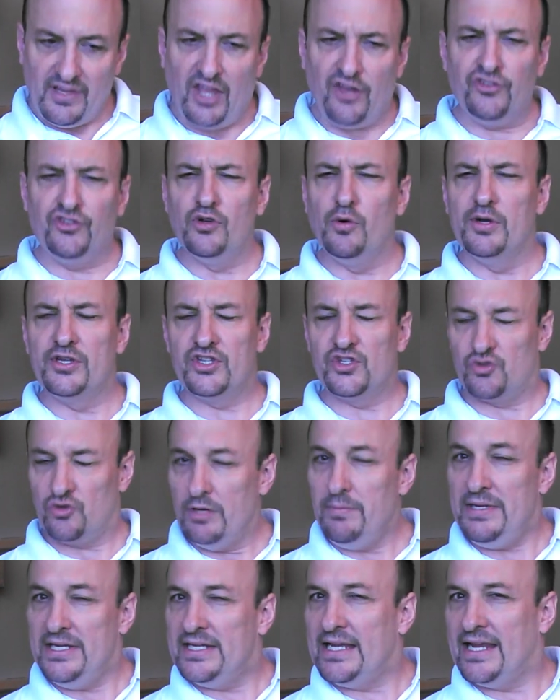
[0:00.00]
So what
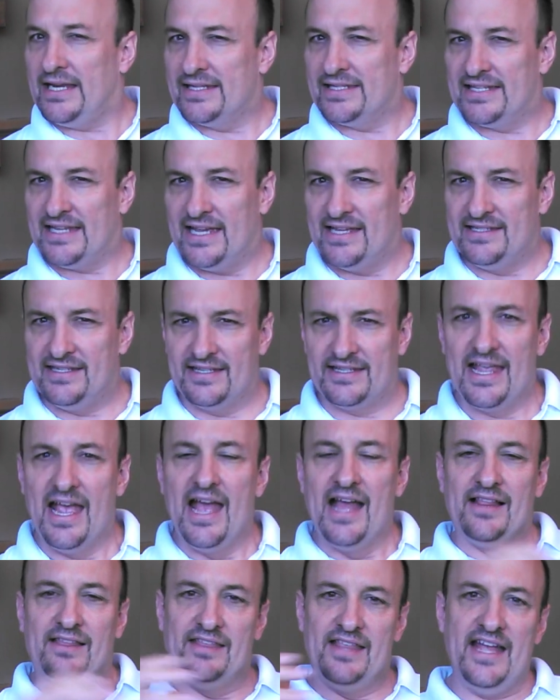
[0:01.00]
streaming data says is,
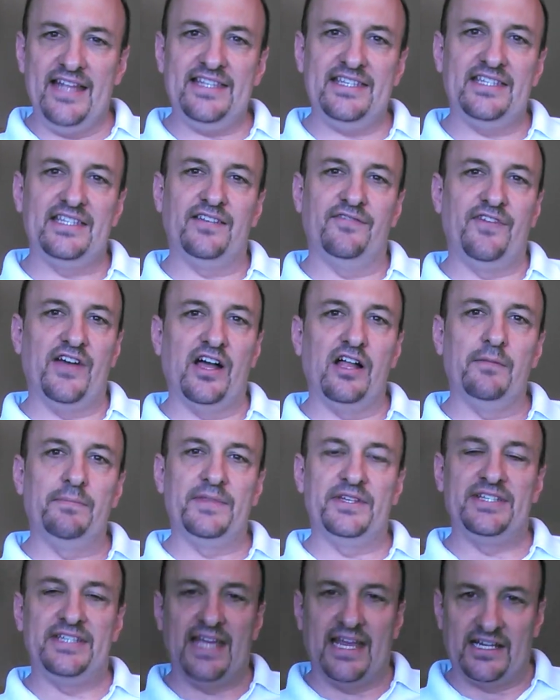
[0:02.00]
let's develop
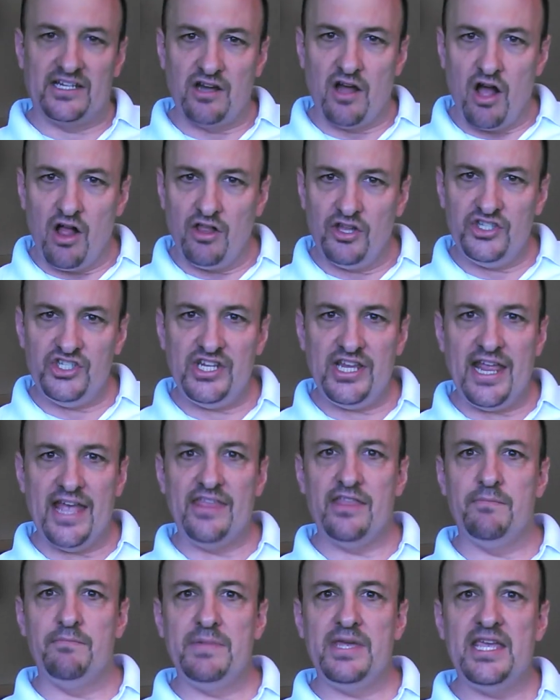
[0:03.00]
the technology
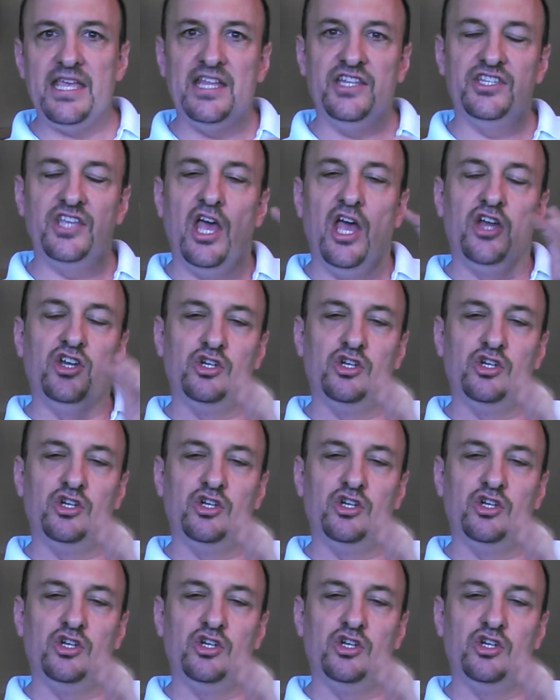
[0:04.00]
and the means